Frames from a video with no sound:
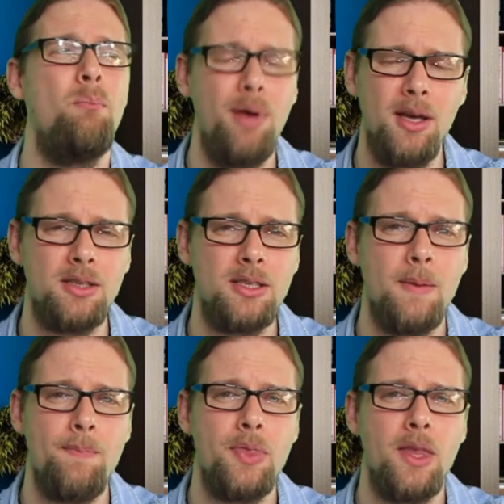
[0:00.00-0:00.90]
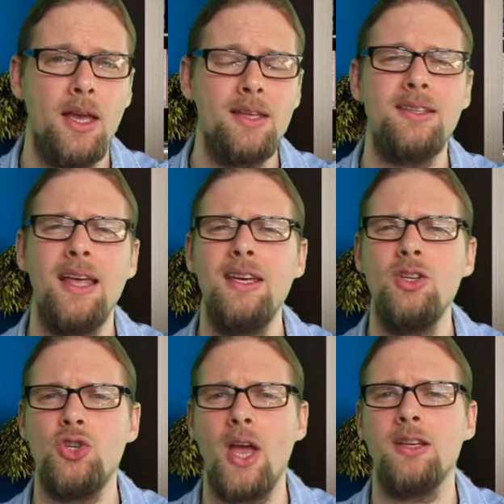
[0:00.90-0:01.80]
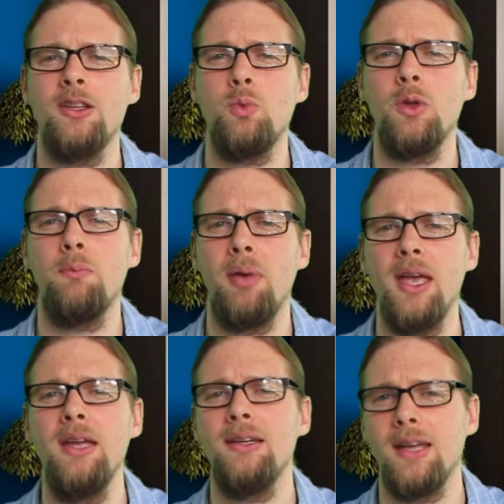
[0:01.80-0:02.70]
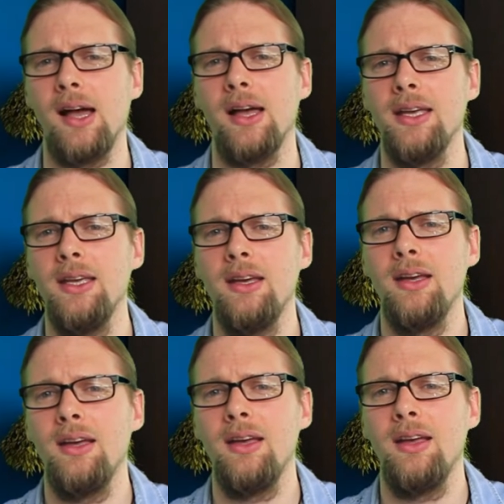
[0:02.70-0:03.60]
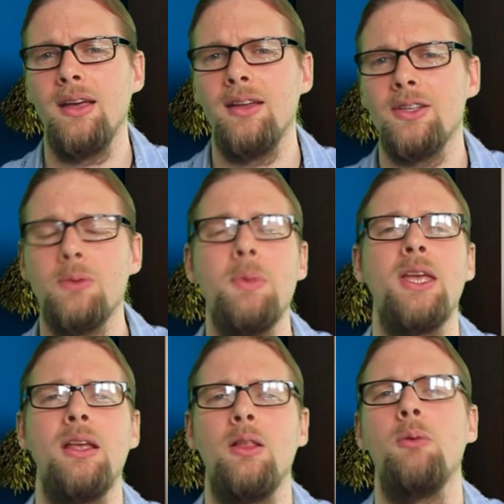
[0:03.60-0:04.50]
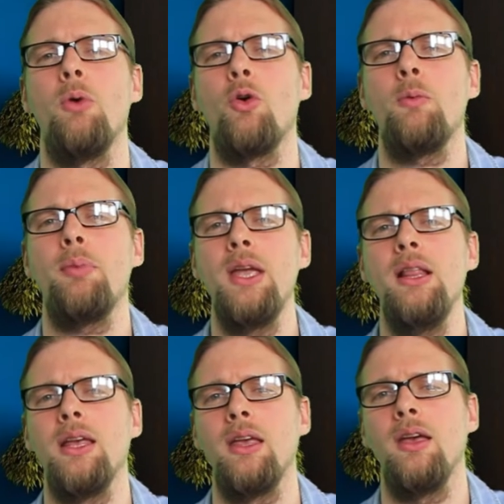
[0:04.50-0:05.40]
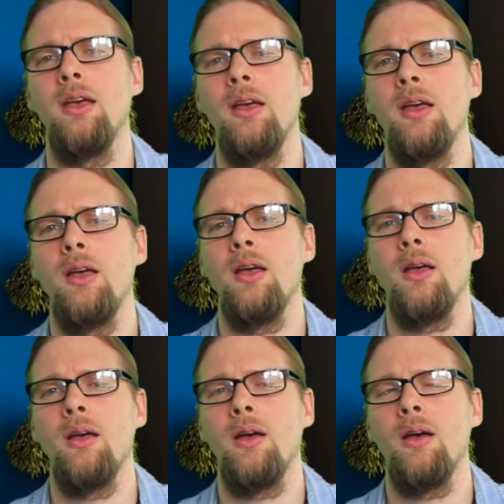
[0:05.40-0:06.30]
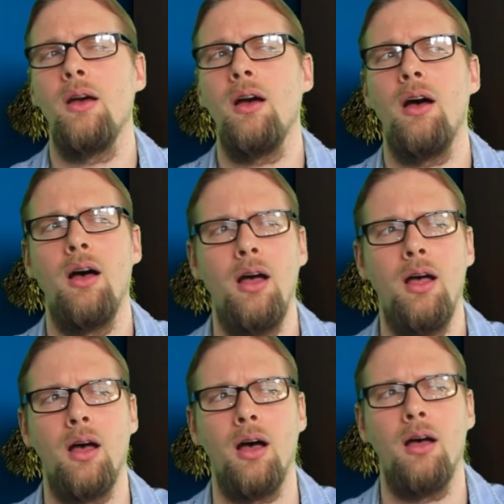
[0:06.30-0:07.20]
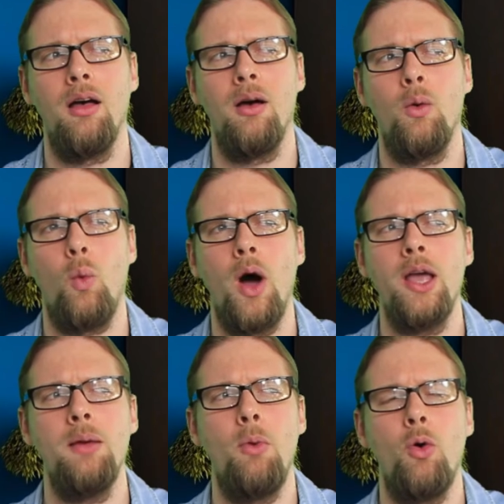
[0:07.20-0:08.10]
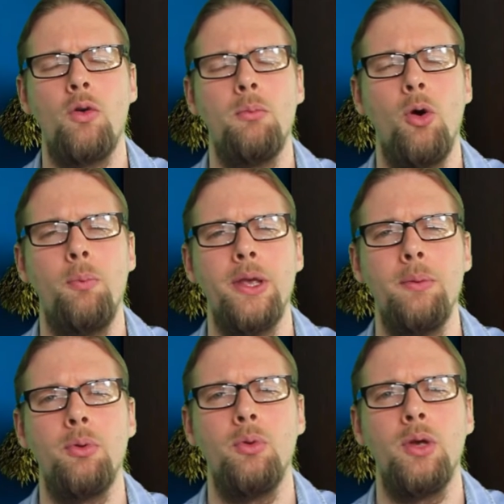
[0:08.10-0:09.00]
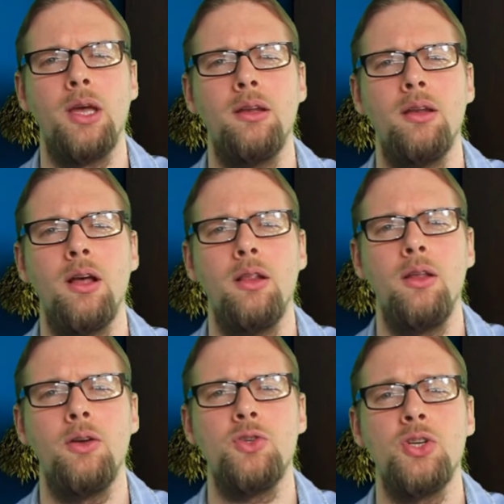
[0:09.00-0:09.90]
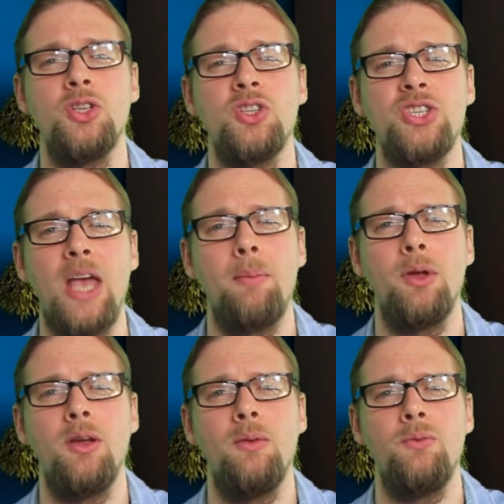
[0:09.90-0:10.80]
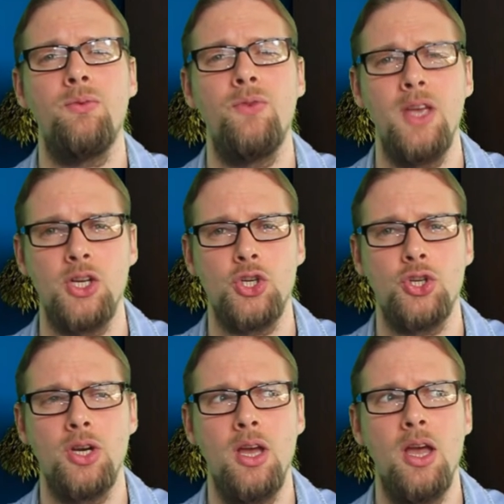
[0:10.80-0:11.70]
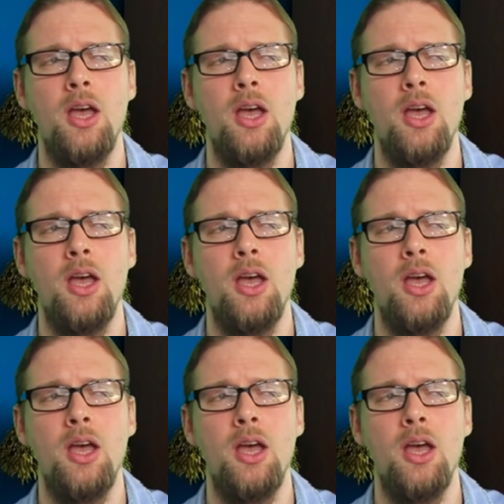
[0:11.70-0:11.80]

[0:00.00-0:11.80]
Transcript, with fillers: But it's then injected with paint dye to make it look more appealing. Huh, why are more and more people getting allergic to salmon and fish?